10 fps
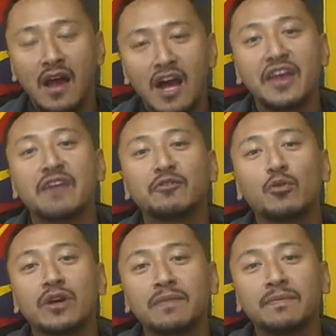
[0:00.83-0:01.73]
Hi
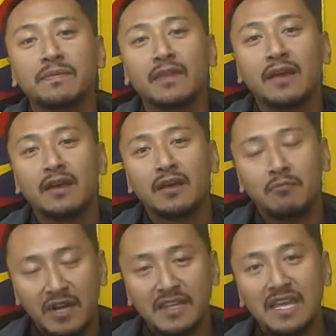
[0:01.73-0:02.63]
everyone,
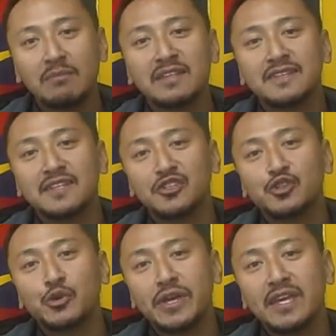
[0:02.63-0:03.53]
my name is Tenzin
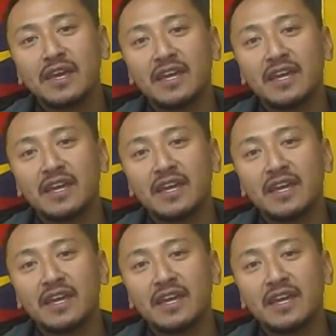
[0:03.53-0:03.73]
Choying